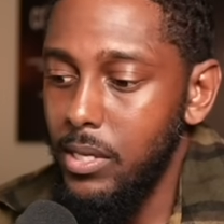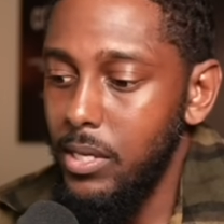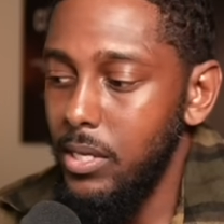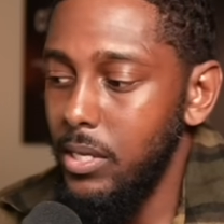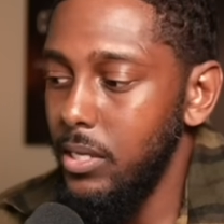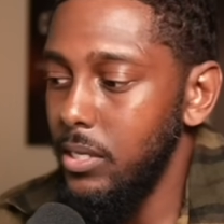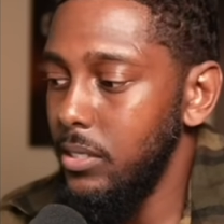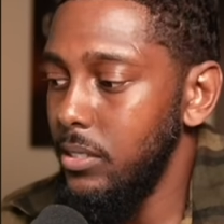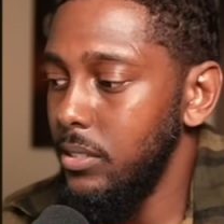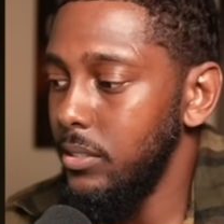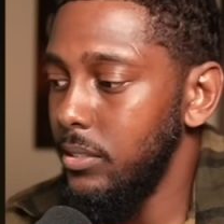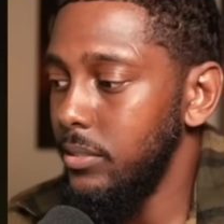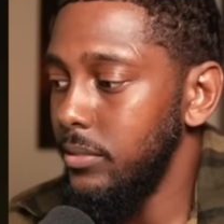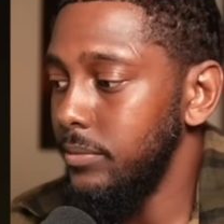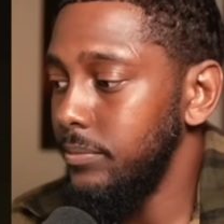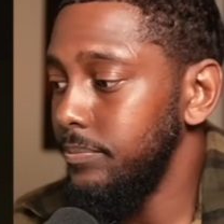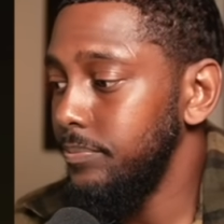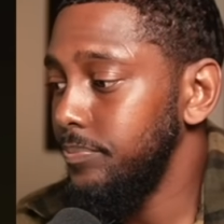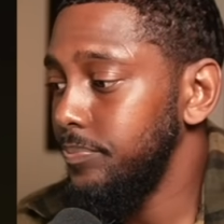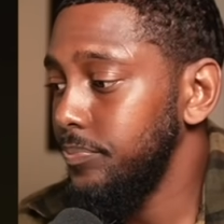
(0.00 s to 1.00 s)

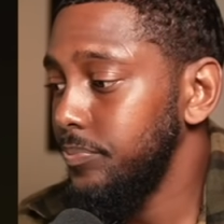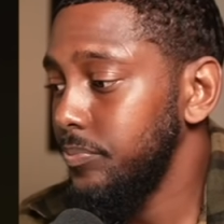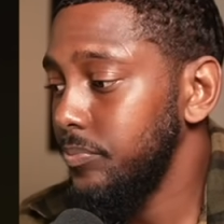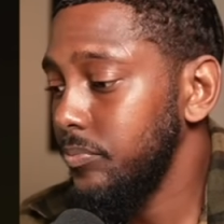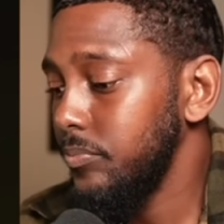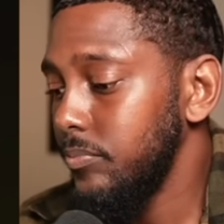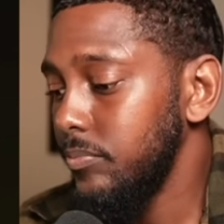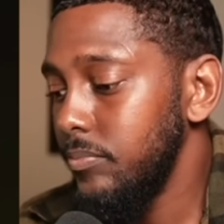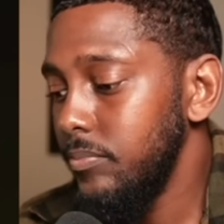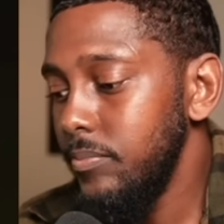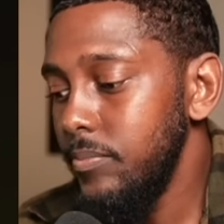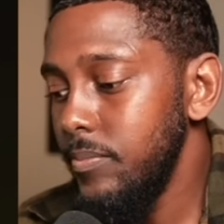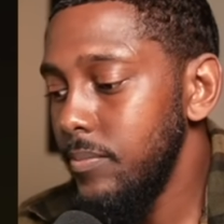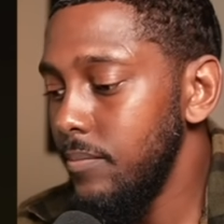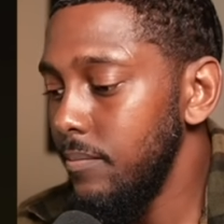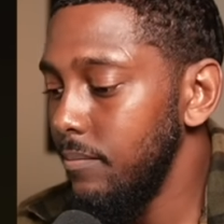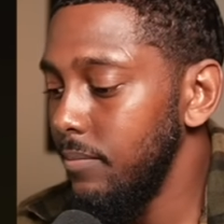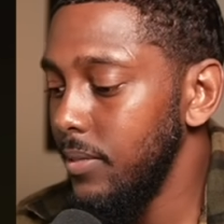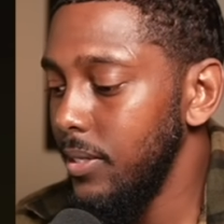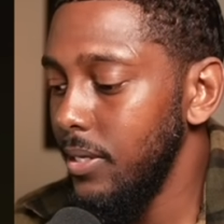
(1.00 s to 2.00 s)
And
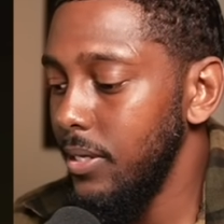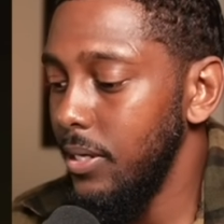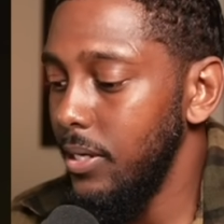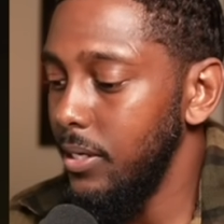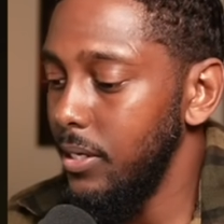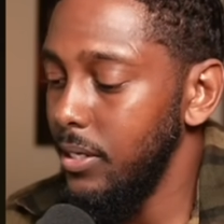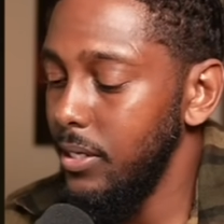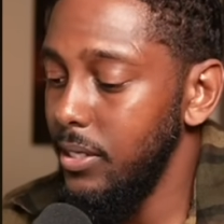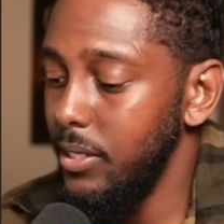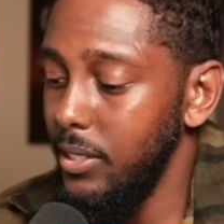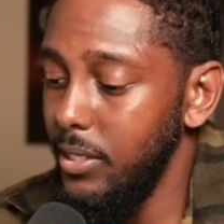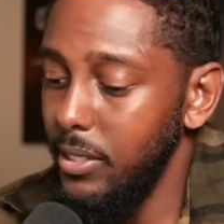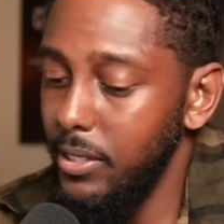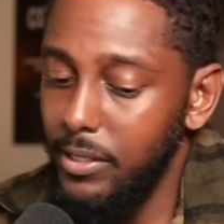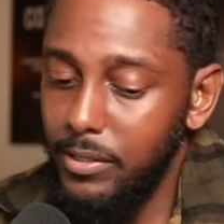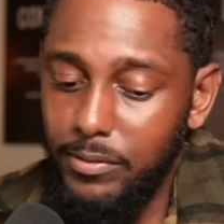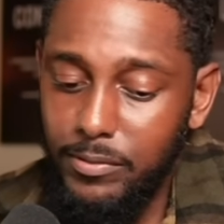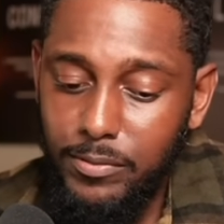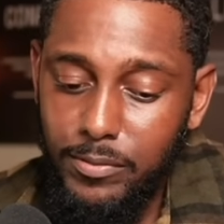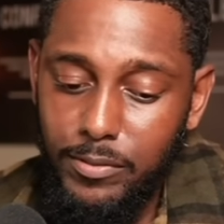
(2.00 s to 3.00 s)

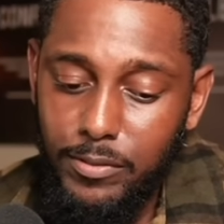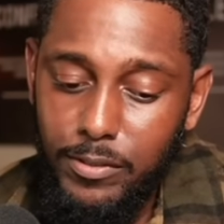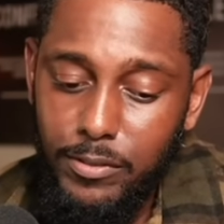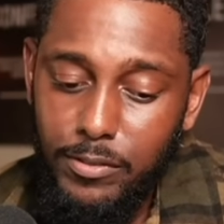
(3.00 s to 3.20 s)
again,